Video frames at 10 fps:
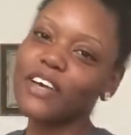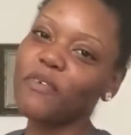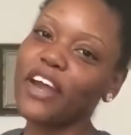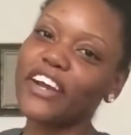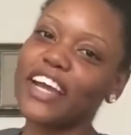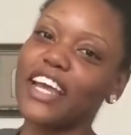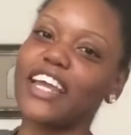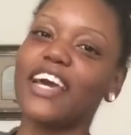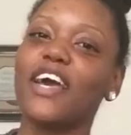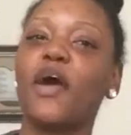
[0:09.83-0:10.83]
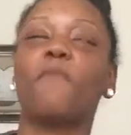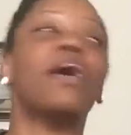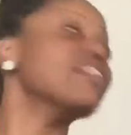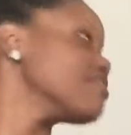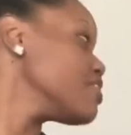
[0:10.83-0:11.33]
We are in my
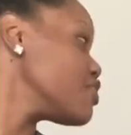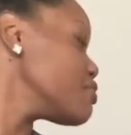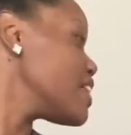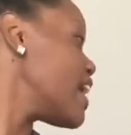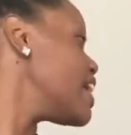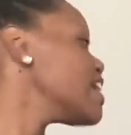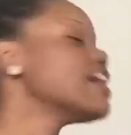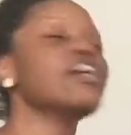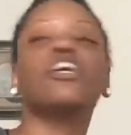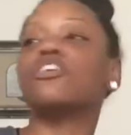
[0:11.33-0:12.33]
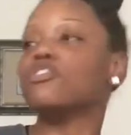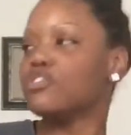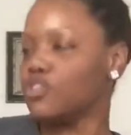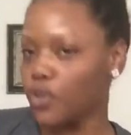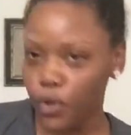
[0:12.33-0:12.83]
living room again
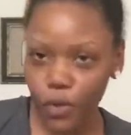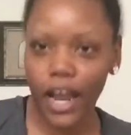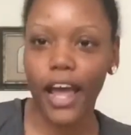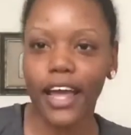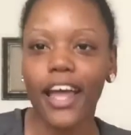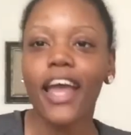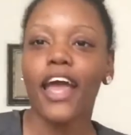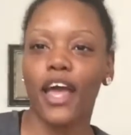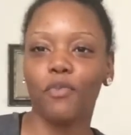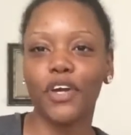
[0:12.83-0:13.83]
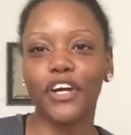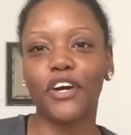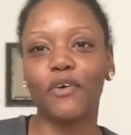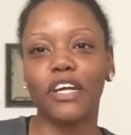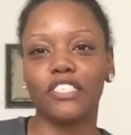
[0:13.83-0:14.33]
today, and we are
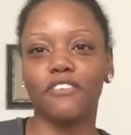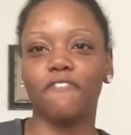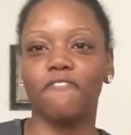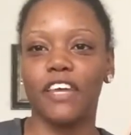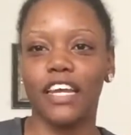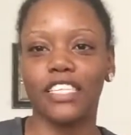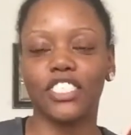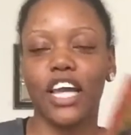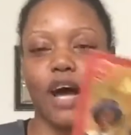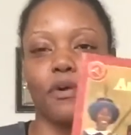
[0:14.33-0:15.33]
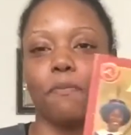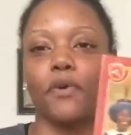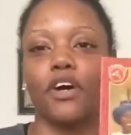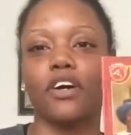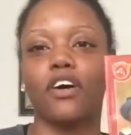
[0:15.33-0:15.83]
going to finish our
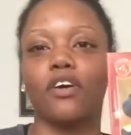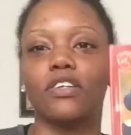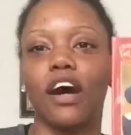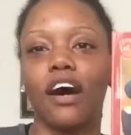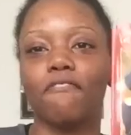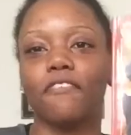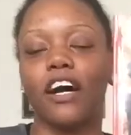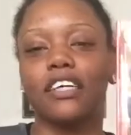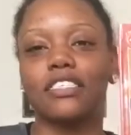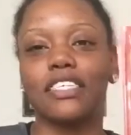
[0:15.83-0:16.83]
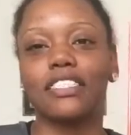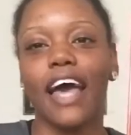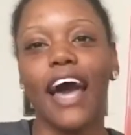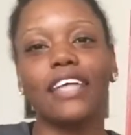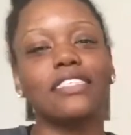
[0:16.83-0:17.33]
book called Aunt Flossie's
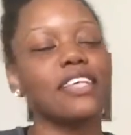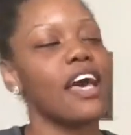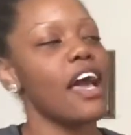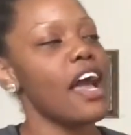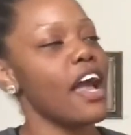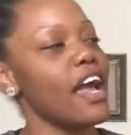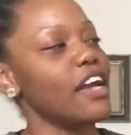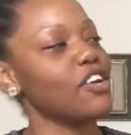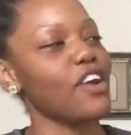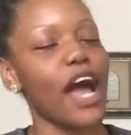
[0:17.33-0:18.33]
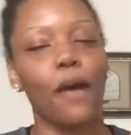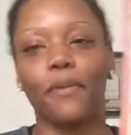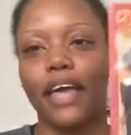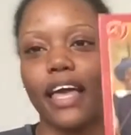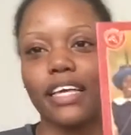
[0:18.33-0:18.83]
Hats and Crab
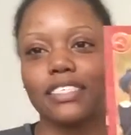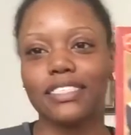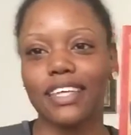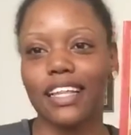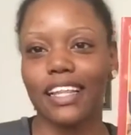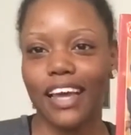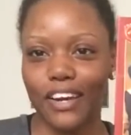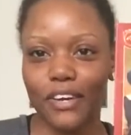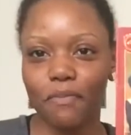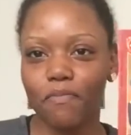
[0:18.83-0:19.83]
Cakes later.